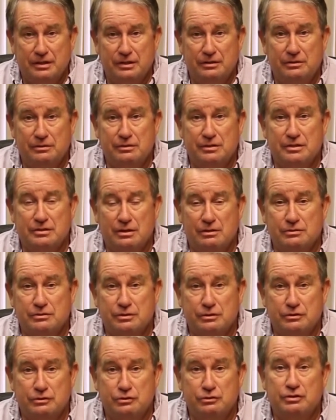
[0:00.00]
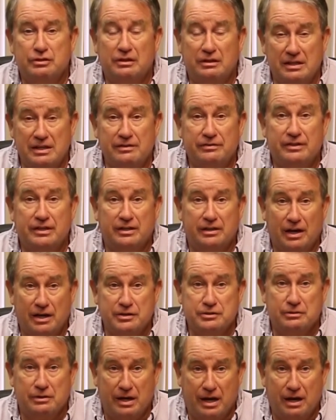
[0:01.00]
You do these loans so that you can live in a
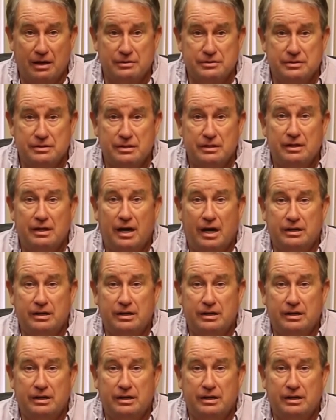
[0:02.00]
nicer house